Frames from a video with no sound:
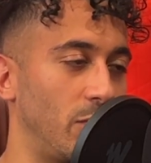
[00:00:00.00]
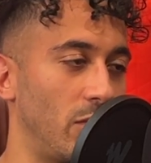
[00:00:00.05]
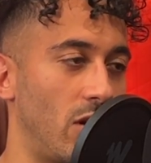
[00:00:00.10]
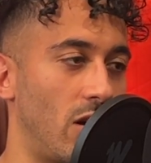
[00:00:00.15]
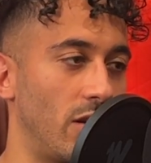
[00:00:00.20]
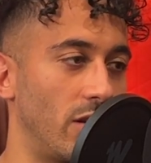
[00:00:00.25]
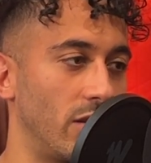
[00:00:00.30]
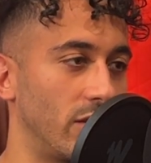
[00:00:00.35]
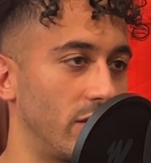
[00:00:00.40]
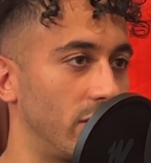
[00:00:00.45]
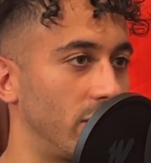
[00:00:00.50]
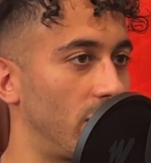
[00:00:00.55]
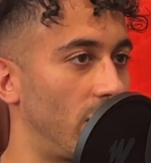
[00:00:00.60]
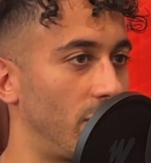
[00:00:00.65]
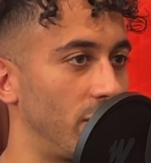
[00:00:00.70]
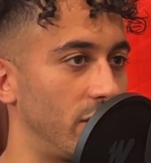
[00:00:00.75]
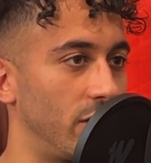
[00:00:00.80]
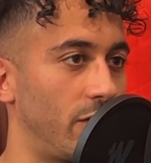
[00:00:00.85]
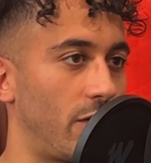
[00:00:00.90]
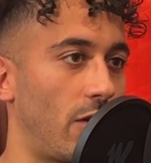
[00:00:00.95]
be honest,
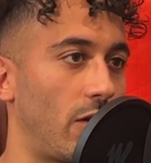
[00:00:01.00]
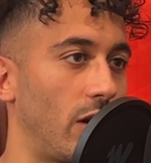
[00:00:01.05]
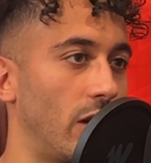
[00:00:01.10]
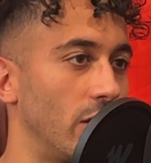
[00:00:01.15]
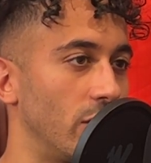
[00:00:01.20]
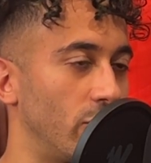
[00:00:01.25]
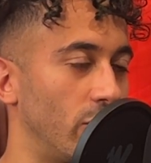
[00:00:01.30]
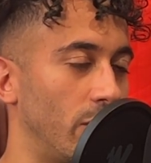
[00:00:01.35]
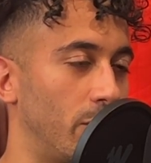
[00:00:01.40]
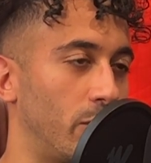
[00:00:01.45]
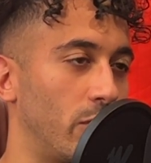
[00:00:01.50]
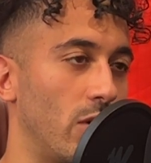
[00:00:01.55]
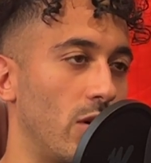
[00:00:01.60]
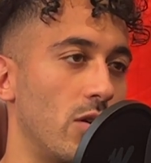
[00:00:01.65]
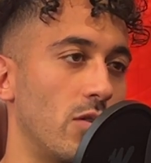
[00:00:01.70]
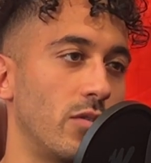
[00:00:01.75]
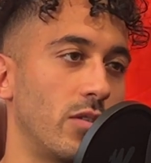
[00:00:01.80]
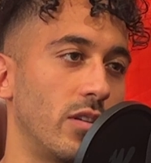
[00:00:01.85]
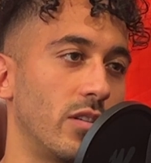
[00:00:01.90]
obviously very injury prone.